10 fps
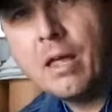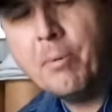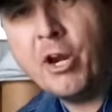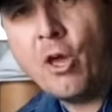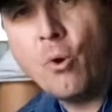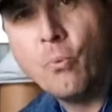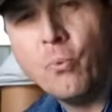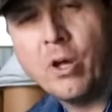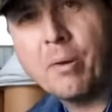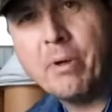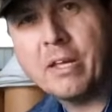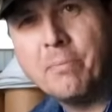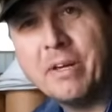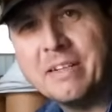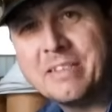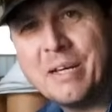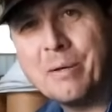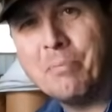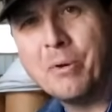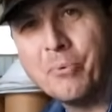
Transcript: Hey man, welcome back to Man Time.